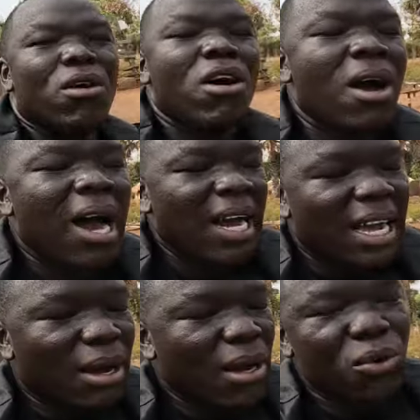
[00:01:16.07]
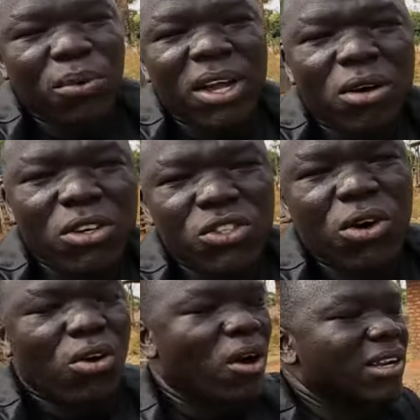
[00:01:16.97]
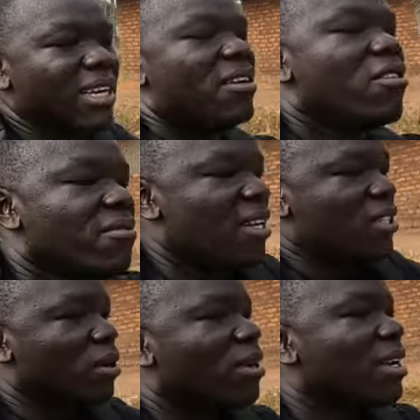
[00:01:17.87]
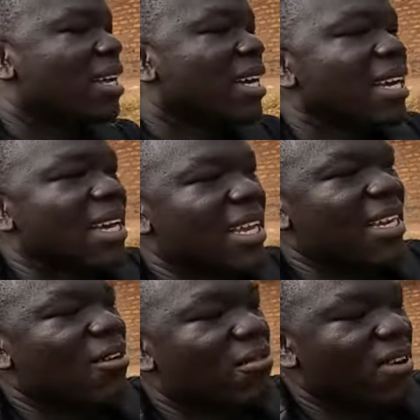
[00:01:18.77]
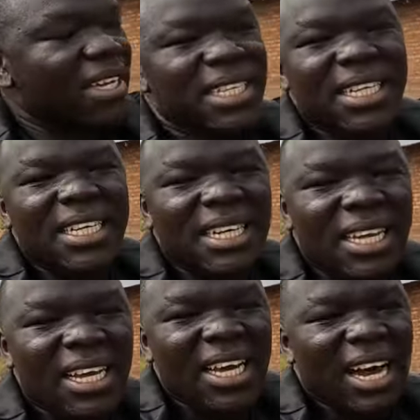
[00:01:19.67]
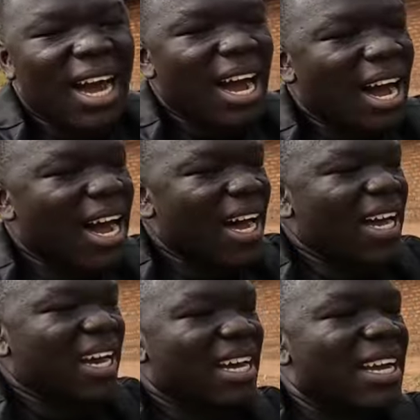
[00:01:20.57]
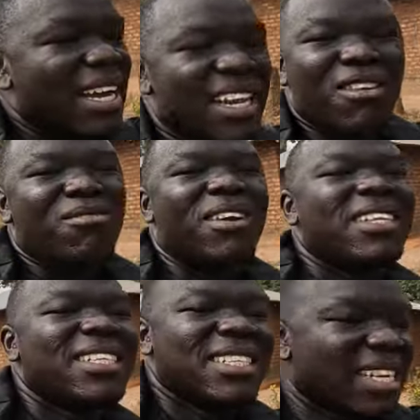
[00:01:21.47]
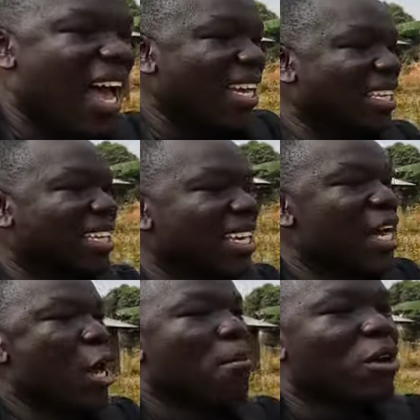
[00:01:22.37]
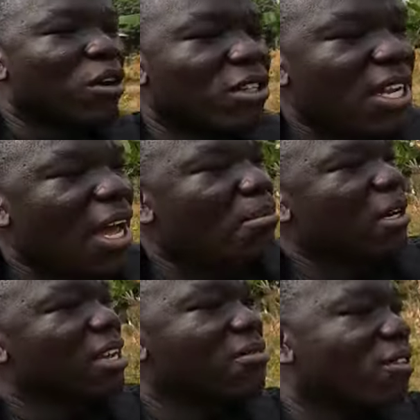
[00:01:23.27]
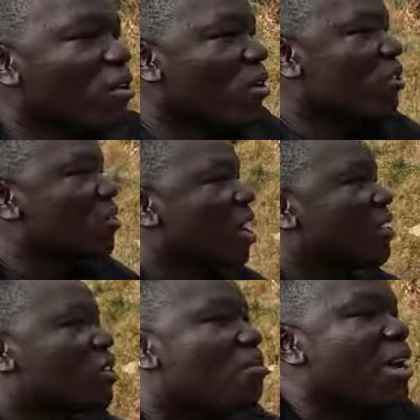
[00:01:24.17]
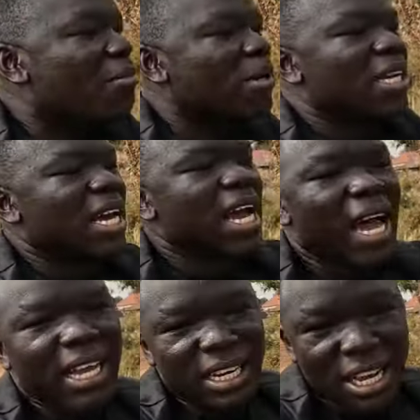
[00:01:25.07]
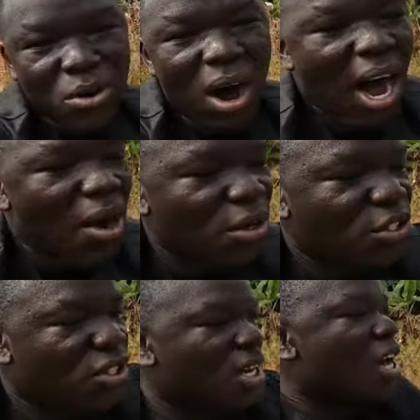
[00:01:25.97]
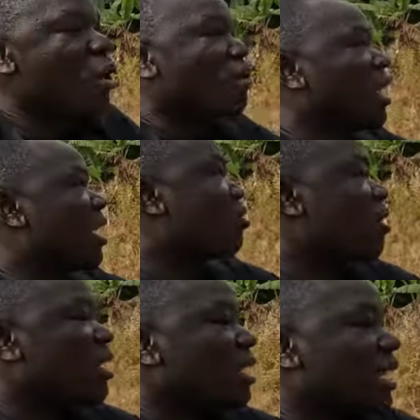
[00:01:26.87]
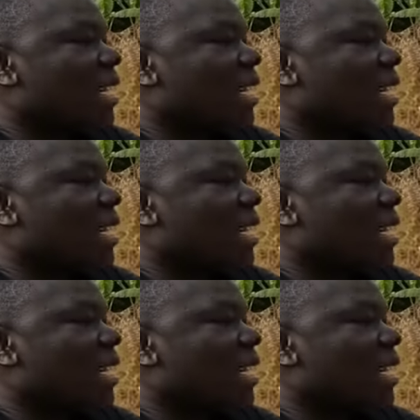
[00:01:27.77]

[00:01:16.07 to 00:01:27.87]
know. Do we also call it renovation, renovating, uh, renovating site? Because I believe for construction, maybe a new house, we can call it